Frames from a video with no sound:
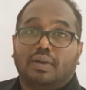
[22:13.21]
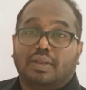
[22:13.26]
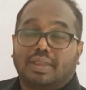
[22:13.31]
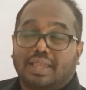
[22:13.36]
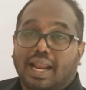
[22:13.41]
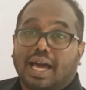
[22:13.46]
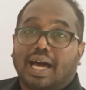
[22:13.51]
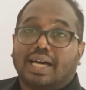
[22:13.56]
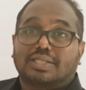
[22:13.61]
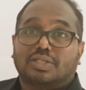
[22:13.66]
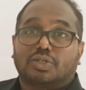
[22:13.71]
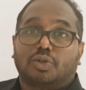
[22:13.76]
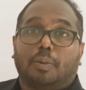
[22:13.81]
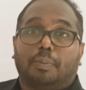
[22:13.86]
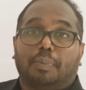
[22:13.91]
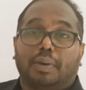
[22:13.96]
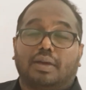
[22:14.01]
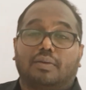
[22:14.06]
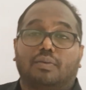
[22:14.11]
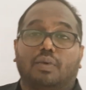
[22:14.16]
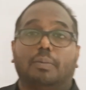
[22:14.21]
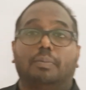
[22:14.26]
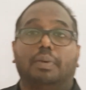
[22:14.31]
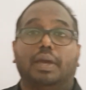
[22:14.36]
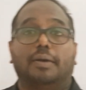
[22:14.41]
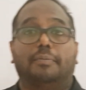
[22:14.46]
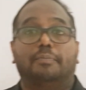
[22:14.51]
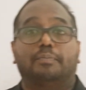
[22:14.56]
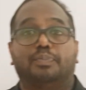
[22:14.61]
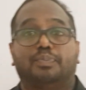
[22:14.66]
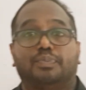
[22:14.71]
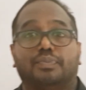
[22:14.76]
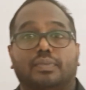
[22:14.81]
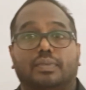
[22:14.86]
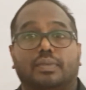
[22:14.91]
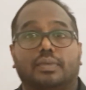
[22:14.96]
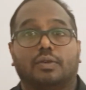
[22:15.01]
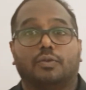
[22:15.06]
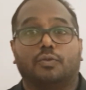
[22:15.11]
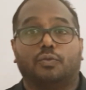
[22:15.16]
The last topic will be
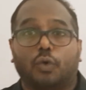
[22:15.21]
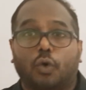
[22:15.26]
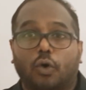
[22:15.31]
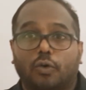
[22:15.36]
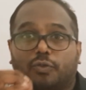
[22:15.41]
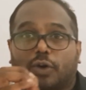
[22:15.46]
4